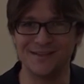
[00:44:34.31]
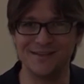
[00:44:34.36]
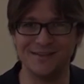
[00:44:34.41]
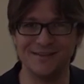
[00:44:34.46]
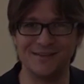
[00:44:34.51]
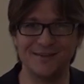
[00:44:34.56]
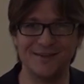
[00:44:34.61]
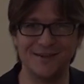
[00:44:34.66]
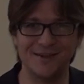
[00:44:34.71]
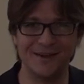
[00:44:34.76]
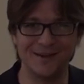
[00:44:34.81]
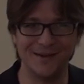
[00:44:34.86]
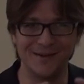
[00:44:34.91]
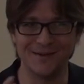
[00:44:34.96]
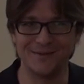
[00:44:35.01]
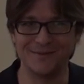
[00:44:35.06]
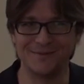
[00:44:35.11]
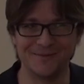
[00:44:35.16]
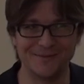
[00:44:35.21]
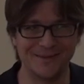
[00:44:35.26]
and
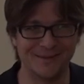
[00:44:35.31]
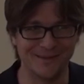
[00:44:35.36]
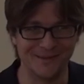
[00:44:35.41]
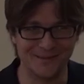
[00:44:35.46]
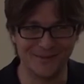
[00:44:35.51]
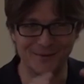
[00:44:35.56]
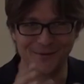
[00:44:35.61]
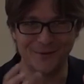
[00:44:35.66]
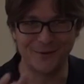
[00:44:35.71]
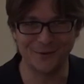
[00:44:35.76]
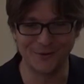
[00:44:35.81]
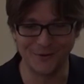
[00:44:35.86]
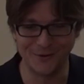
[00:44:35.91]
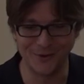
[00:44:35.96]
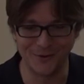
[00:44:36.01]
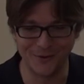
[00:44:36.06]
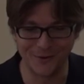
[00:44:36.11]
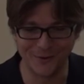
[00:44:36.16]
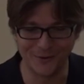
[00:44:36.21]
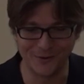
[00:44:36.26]

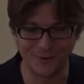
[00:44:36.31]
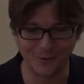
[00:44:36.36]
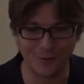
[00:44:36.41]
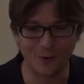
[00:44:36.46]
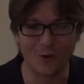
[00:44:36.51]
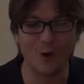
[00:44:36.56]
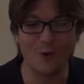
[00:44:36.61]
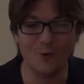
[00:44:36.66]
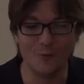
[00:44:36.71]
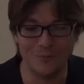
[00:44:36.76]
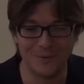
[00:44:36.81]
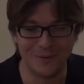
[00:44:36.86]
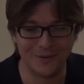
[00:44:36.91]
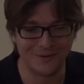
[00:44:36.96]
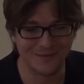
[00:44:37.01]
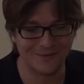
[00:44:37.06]
on a globe.